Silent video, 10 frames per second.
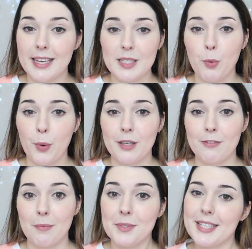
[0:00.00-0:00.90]
S point
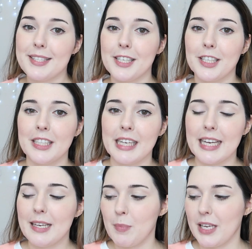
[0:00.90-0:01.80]
from Tester
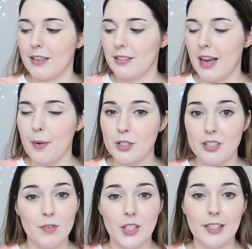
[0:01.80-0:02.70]
Korea because I was
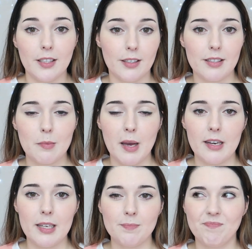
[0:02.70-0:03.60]
just very curious
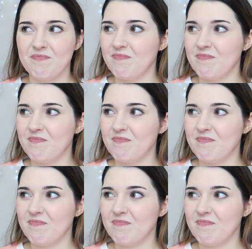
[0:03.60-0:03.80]
about it.